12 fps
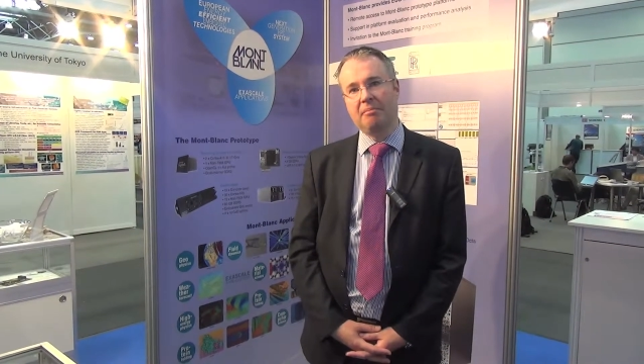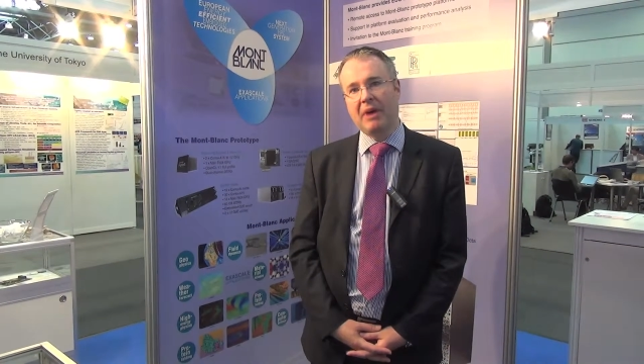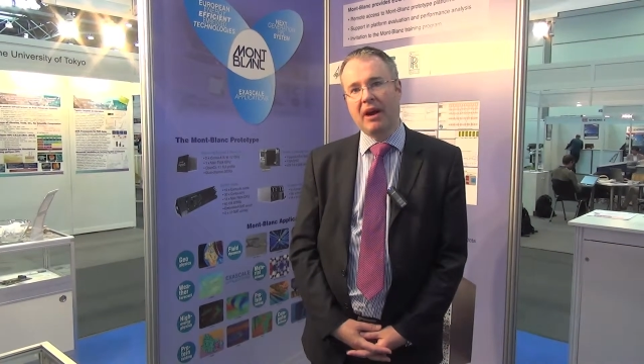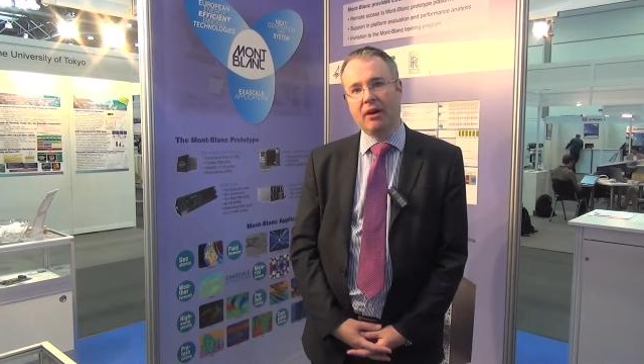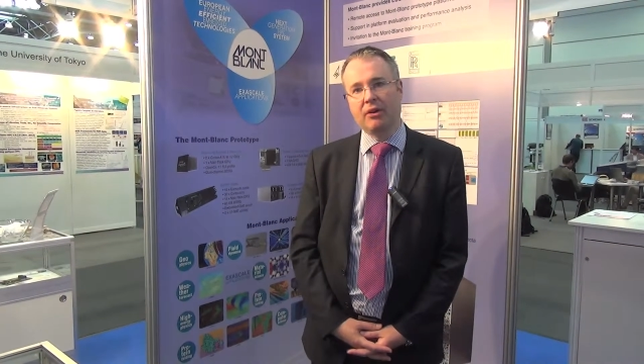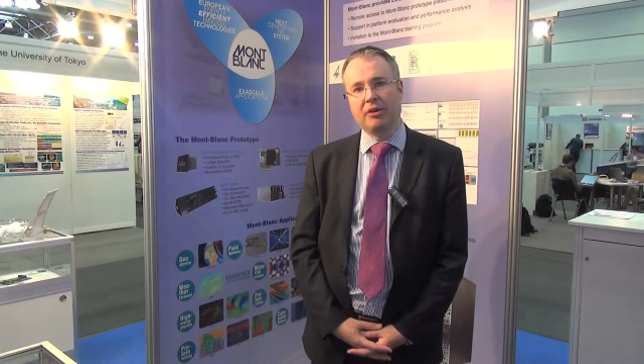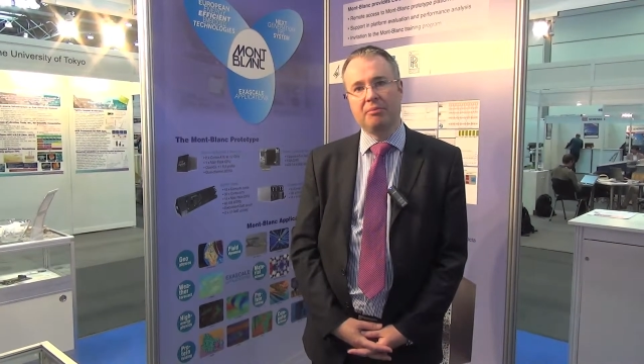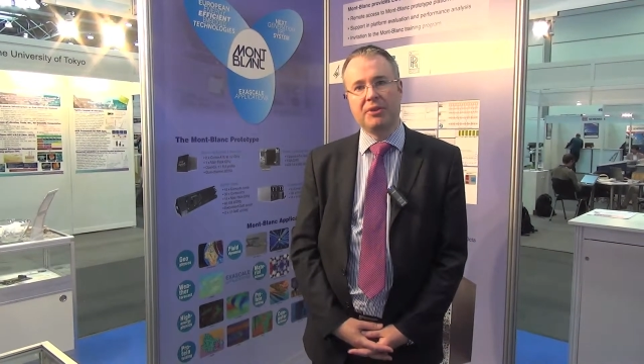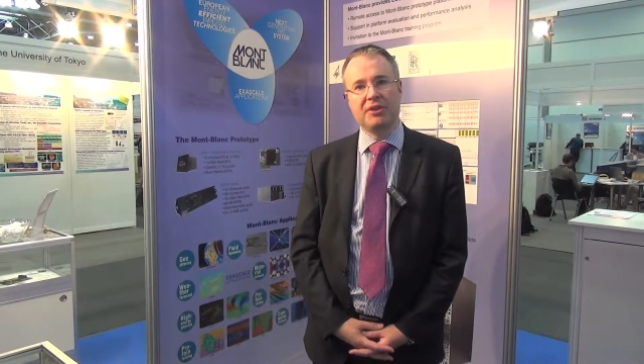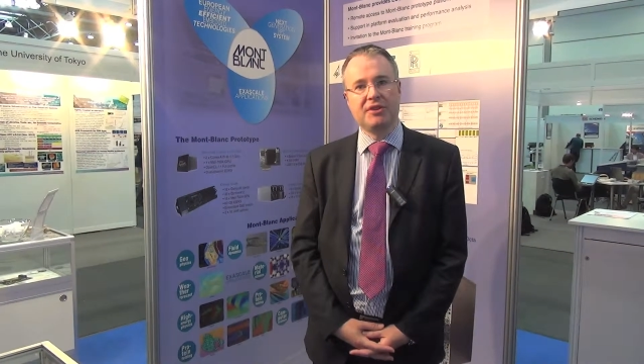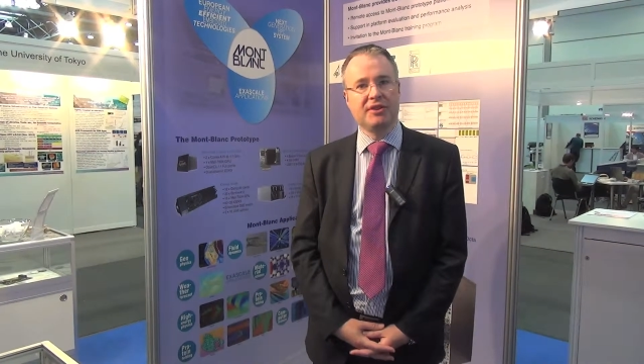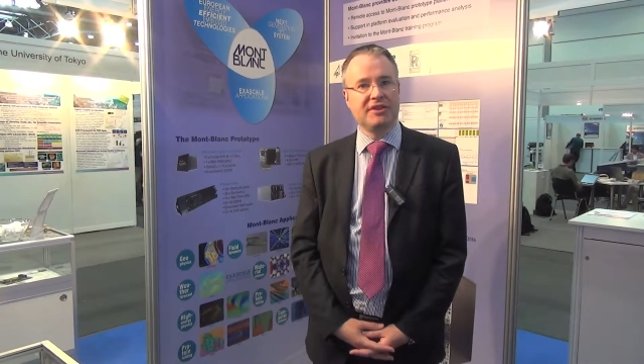parallel
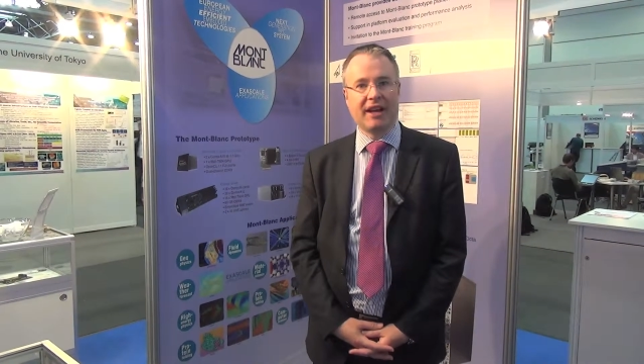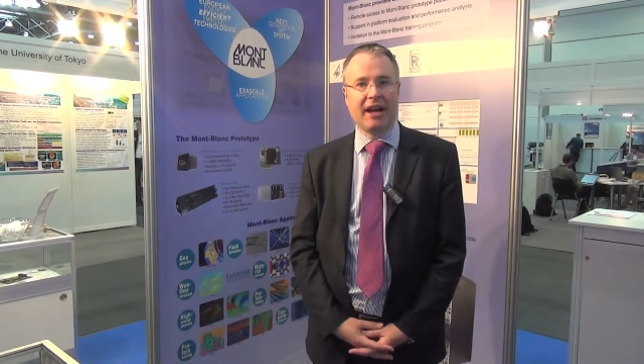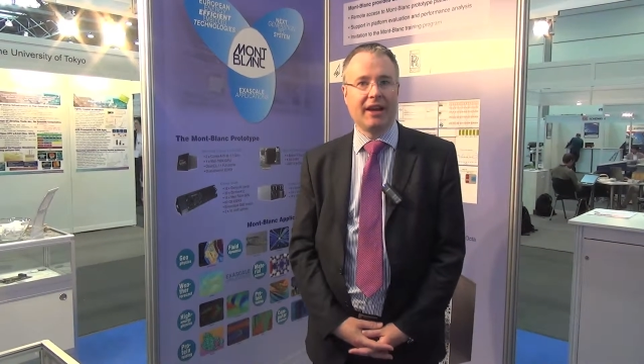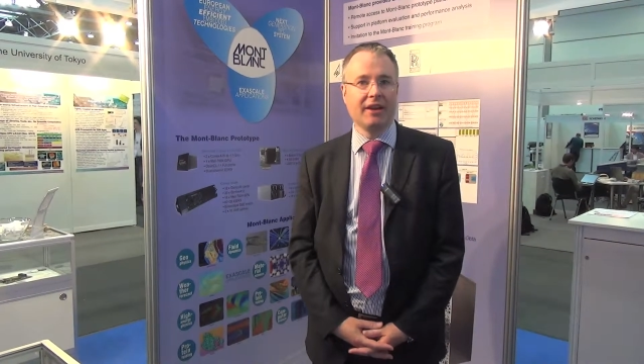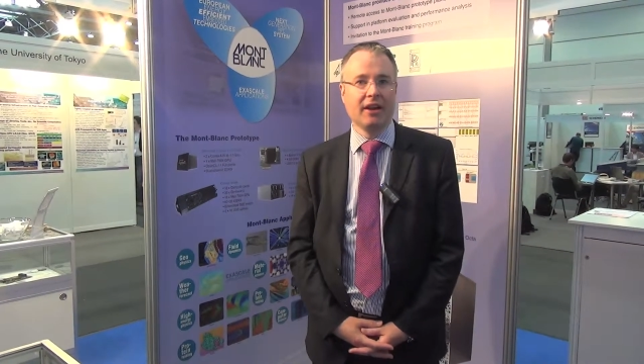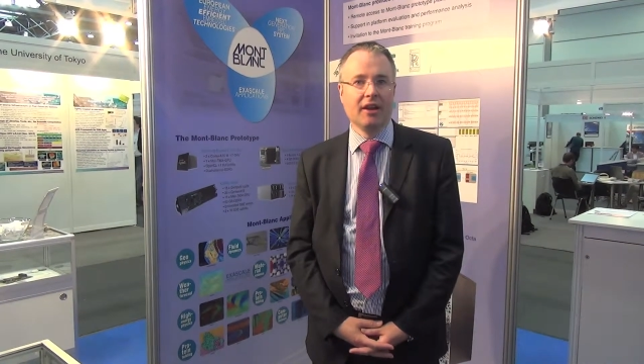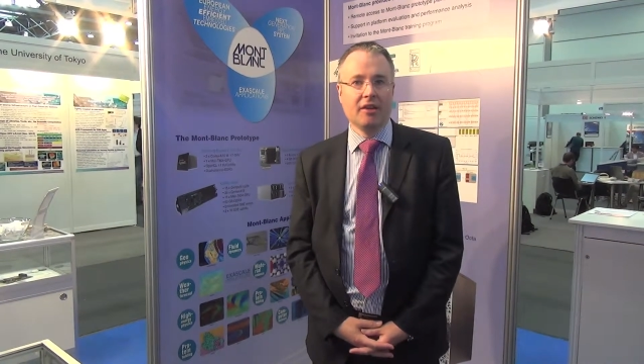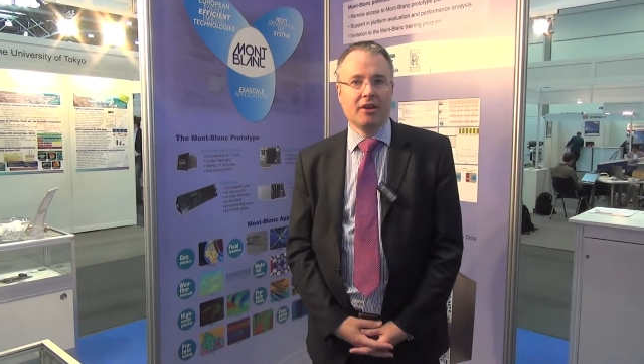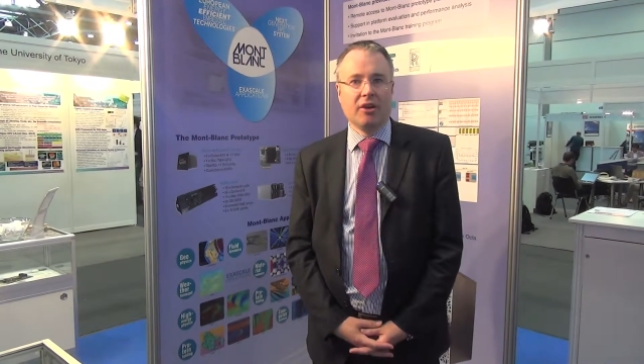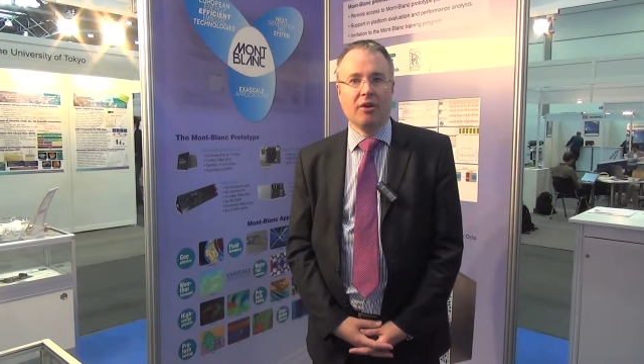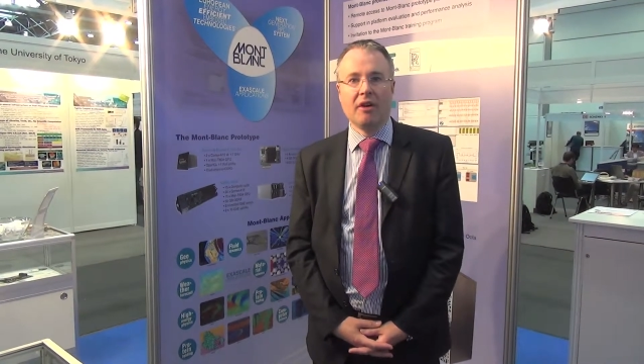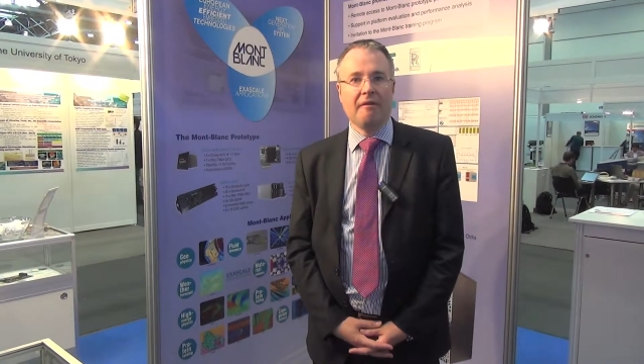computers that had
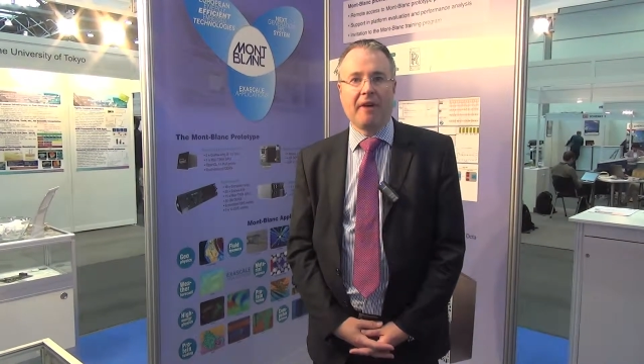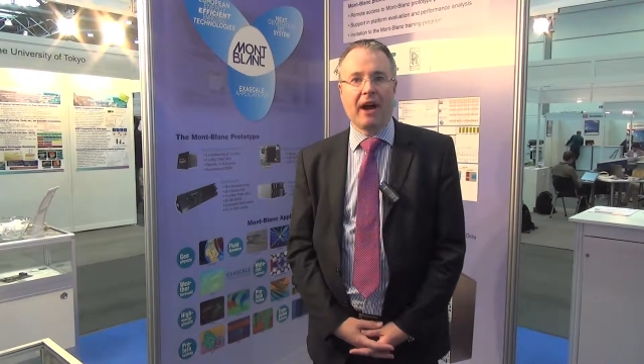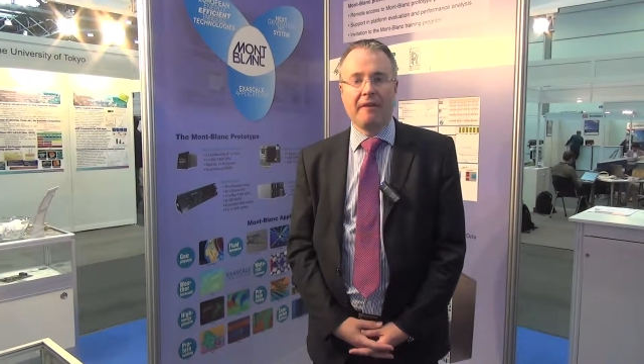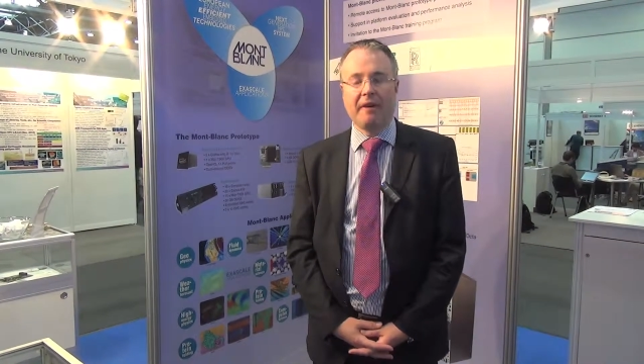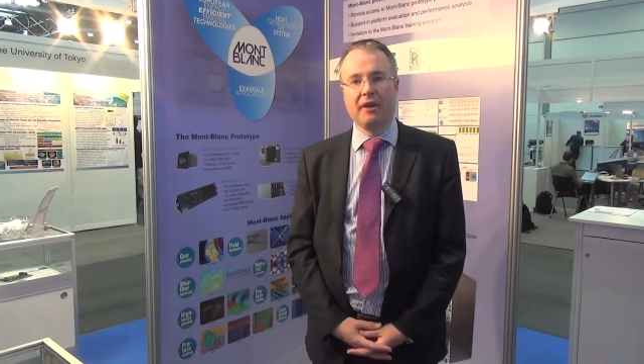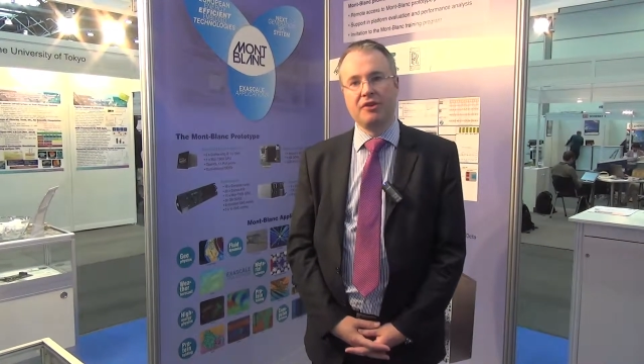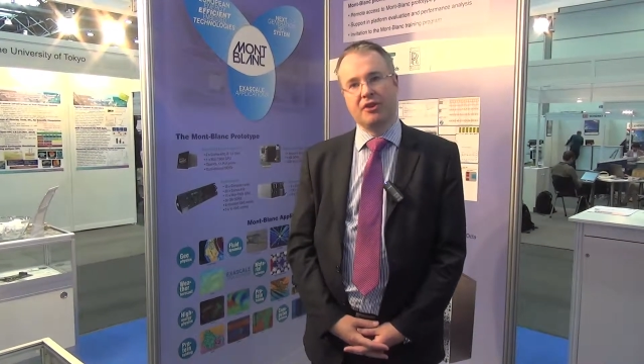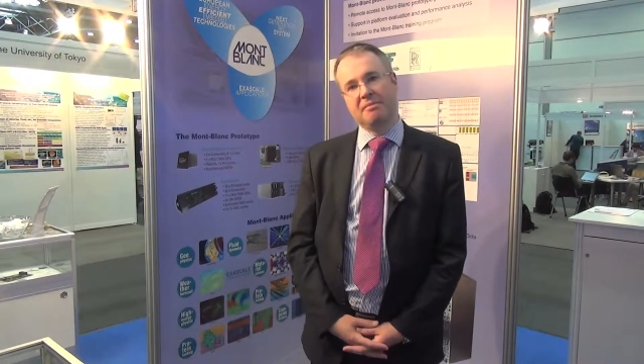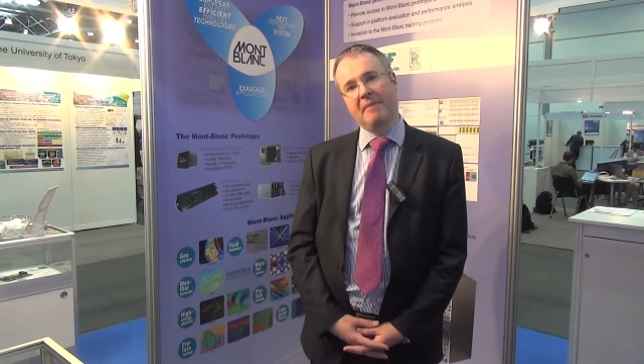500